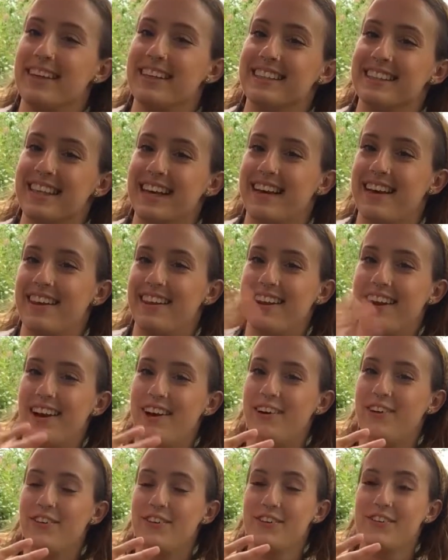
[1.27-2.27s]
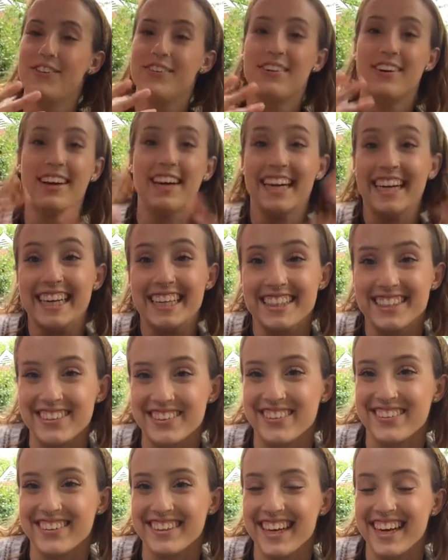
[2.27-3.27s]
hello. It's
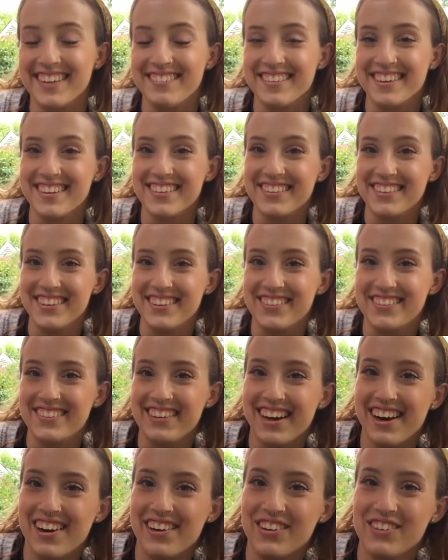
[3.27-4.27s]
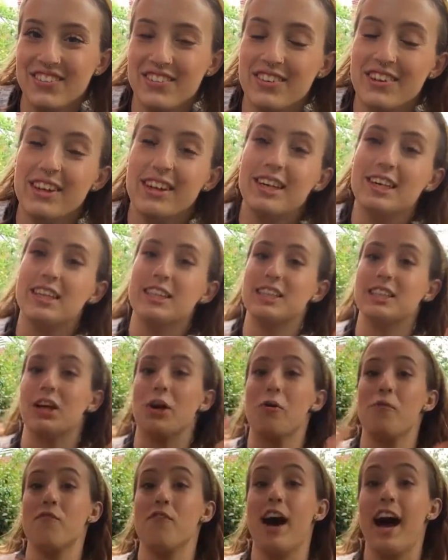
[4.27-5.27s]
circle time, don't you know?
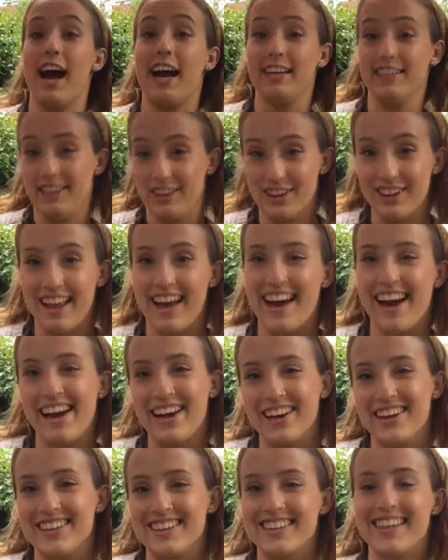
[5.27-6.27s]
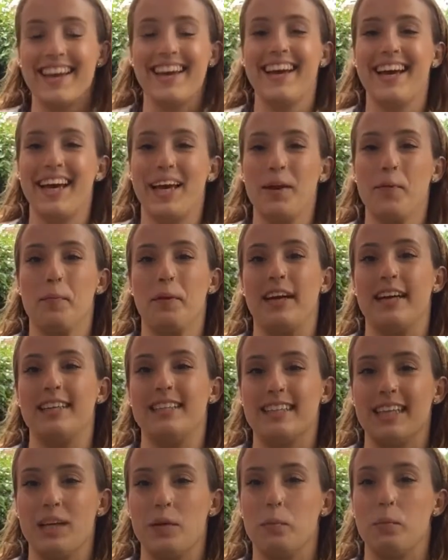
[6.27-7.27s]
So find your letter, sit in place,
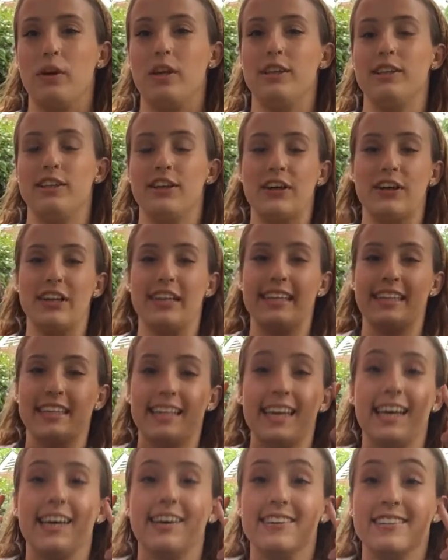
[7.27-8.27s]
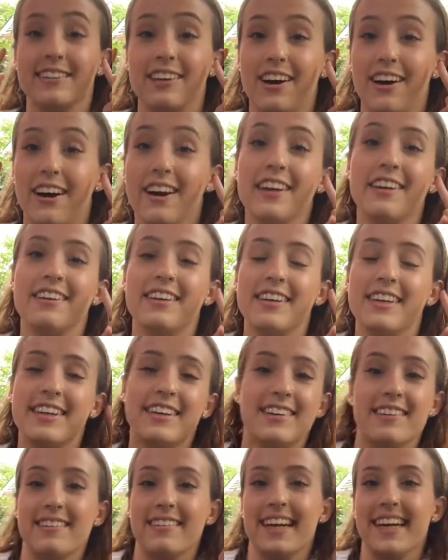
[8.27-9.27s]
and put your listening ears on.
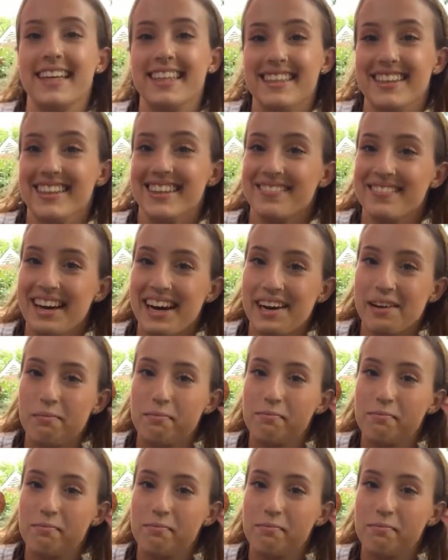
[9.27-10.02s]
Ready? Turn them up.